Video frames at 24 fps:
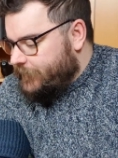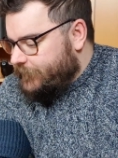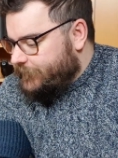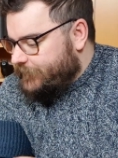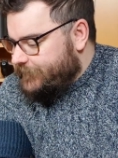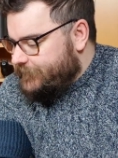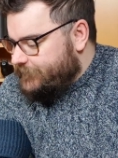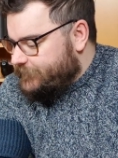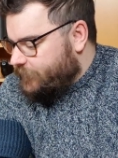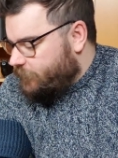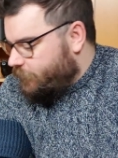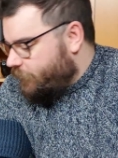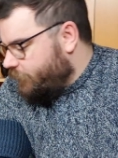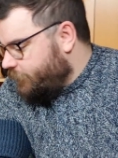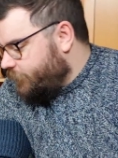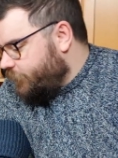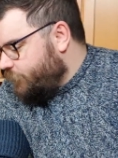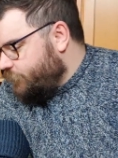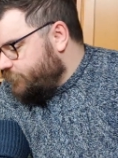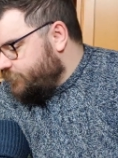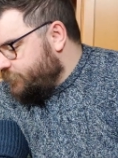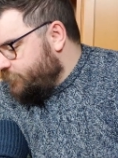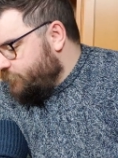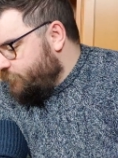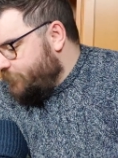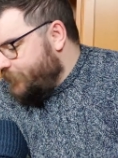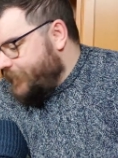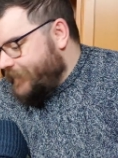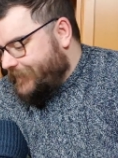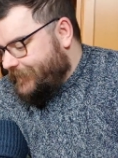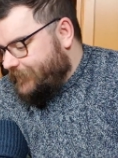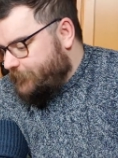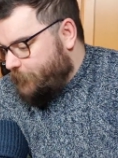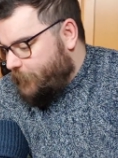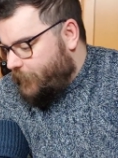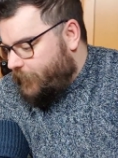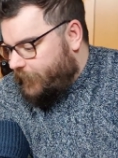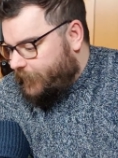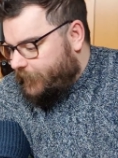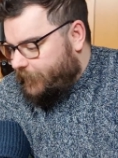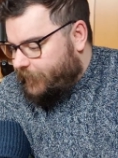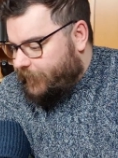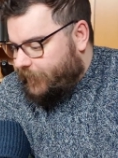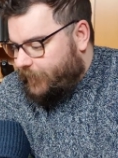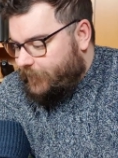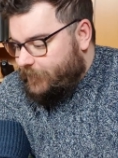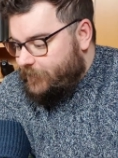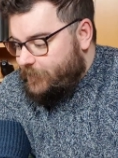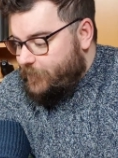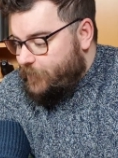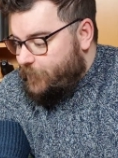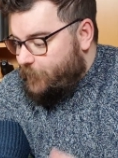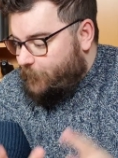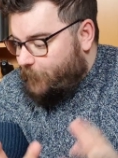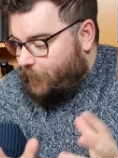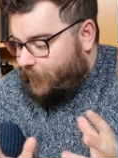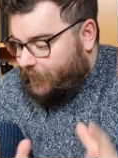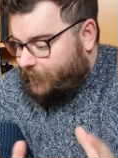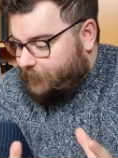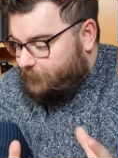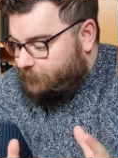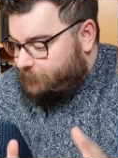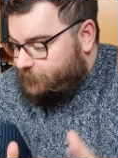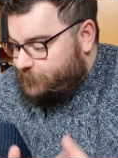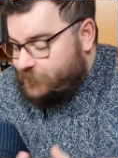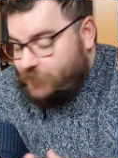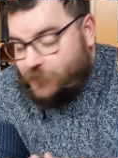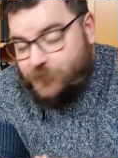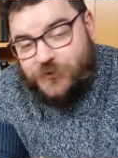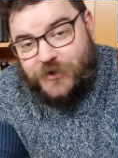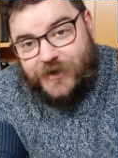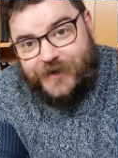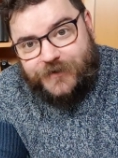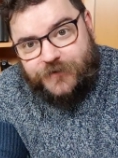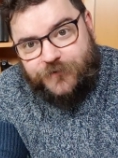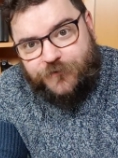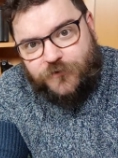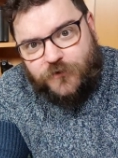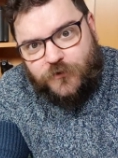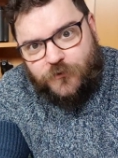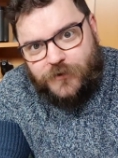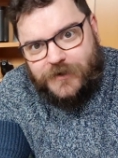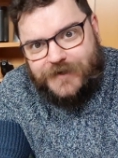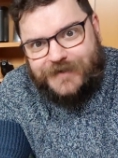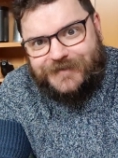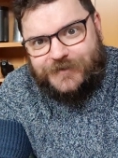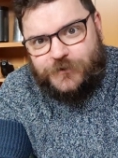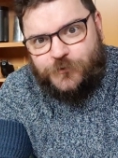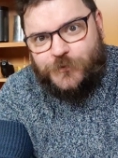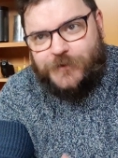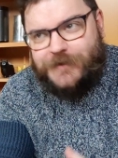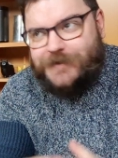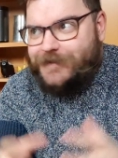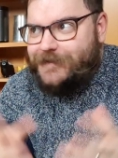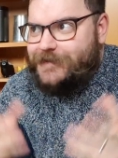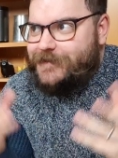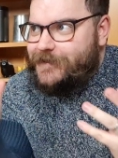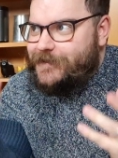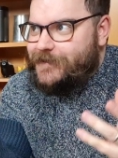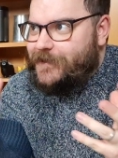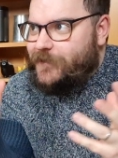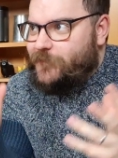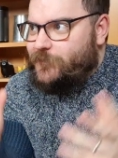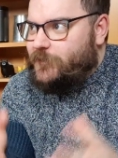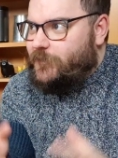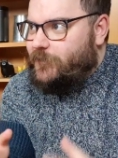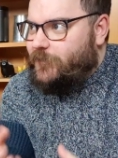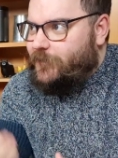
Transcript: These are going to make my, uh, my subject fluoresce when I turn out the